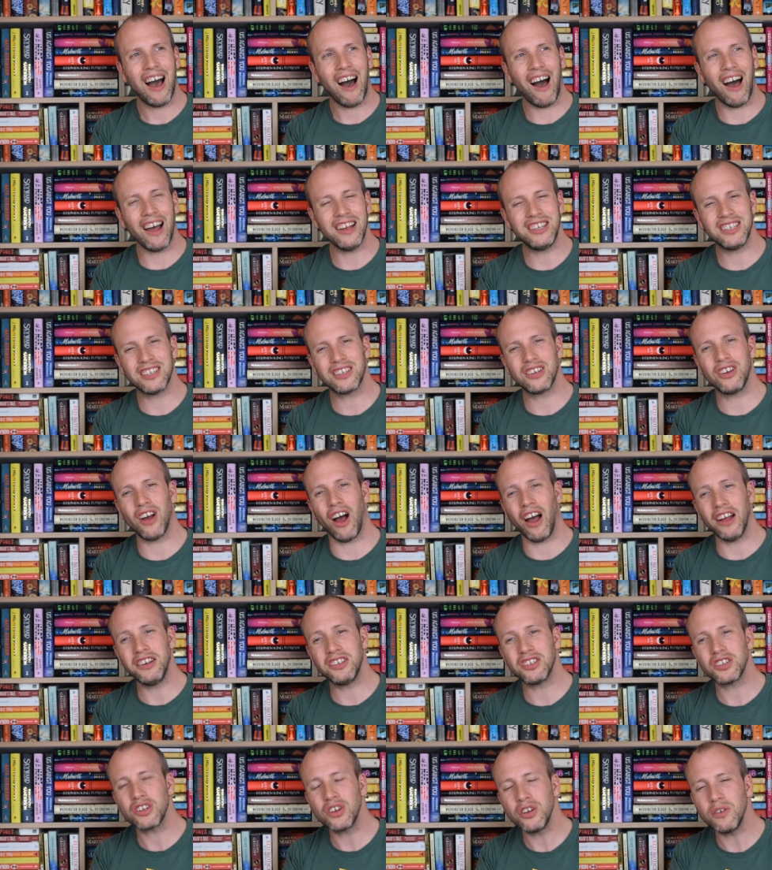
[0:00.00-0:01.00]
I just I
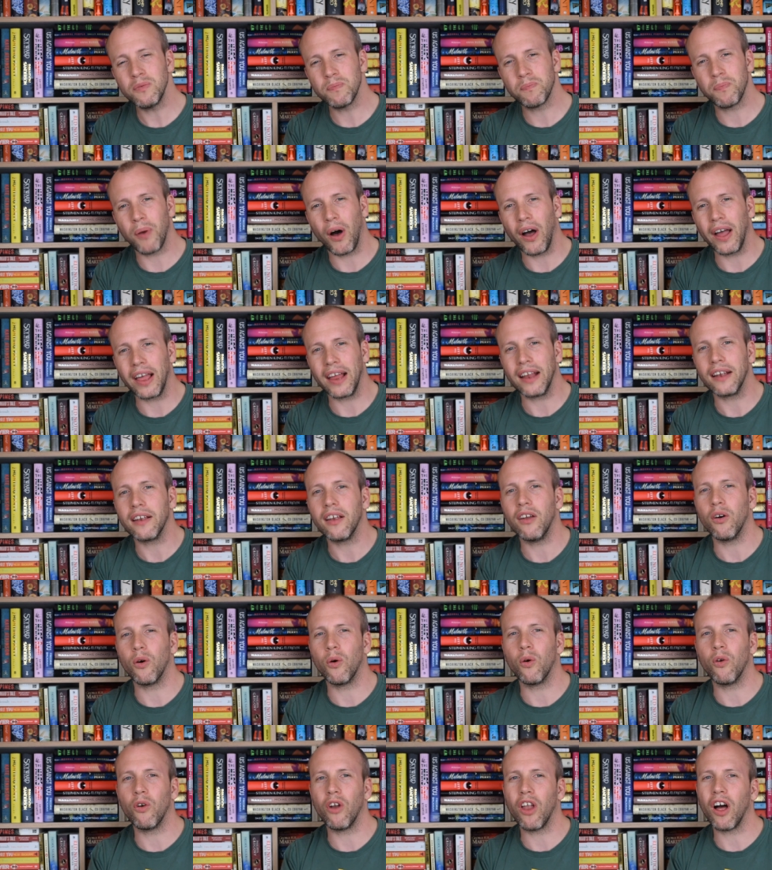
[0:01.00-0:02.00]
just couldn't buy in
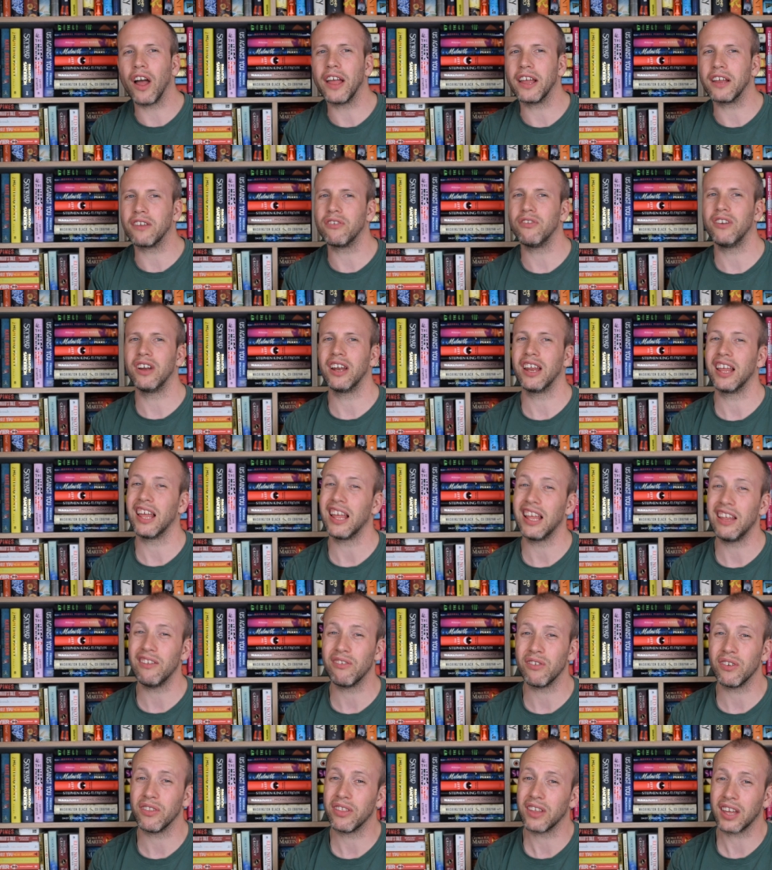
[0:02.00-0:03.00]
or like really
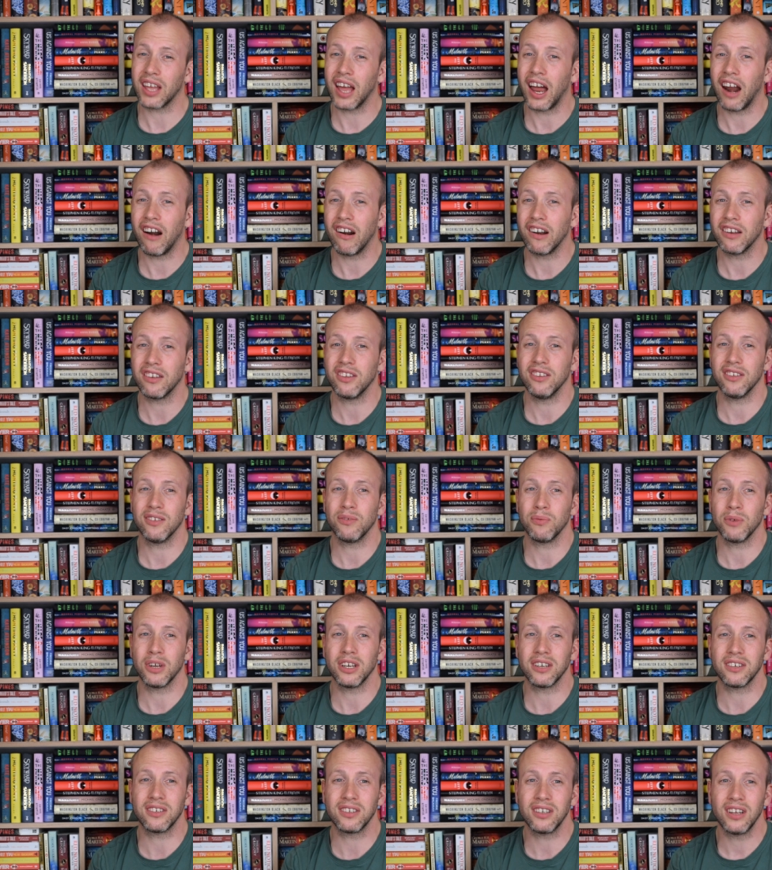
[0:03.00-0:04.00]
either of the characters
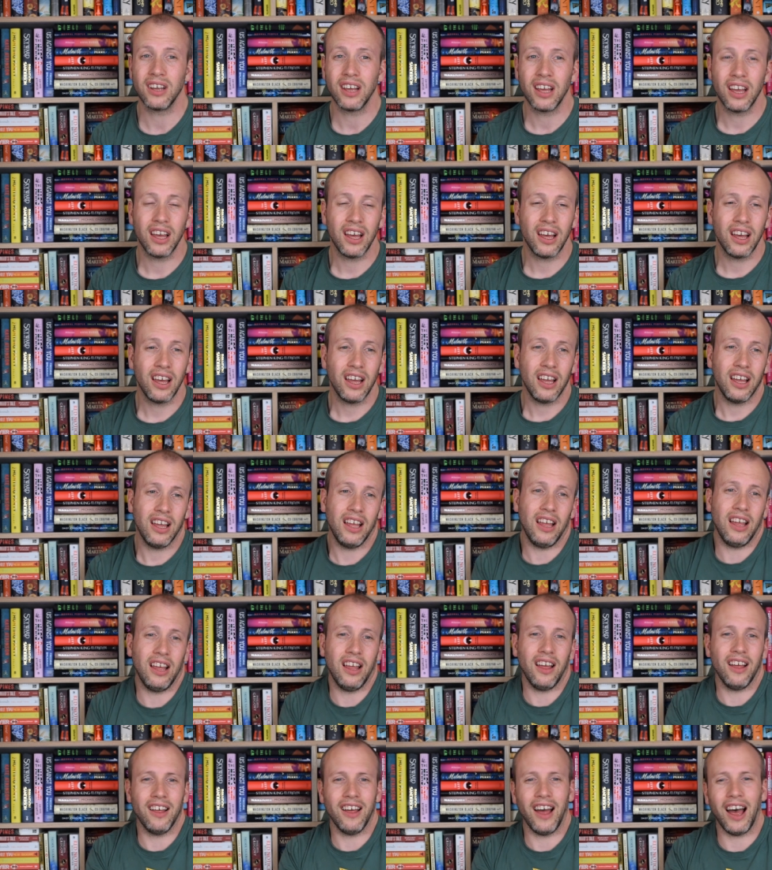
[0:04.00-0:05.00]
which
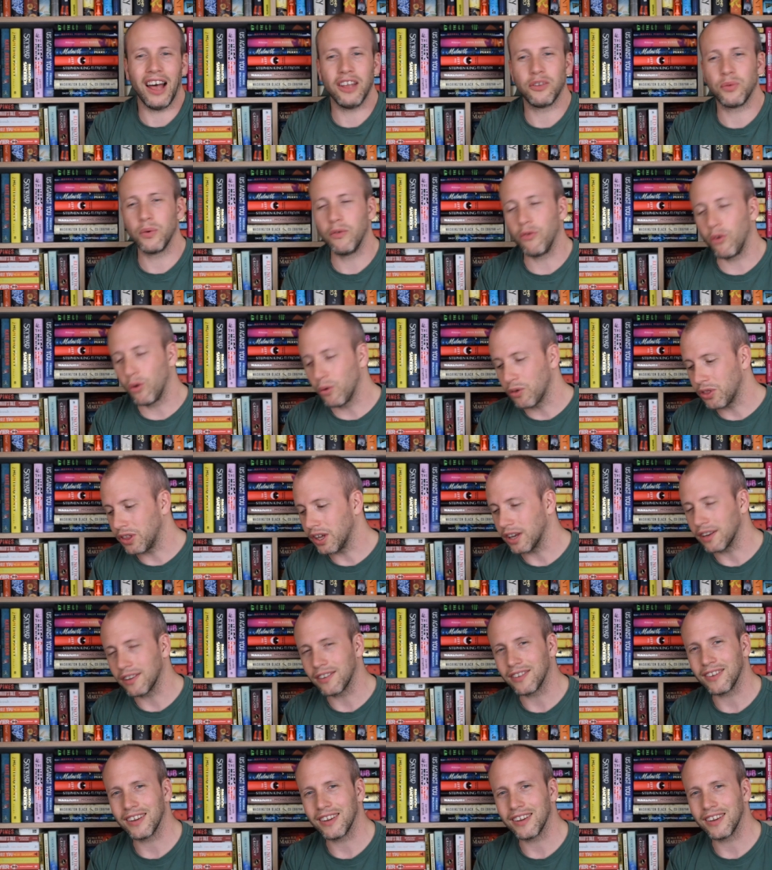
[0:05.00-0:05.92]
it, as with all things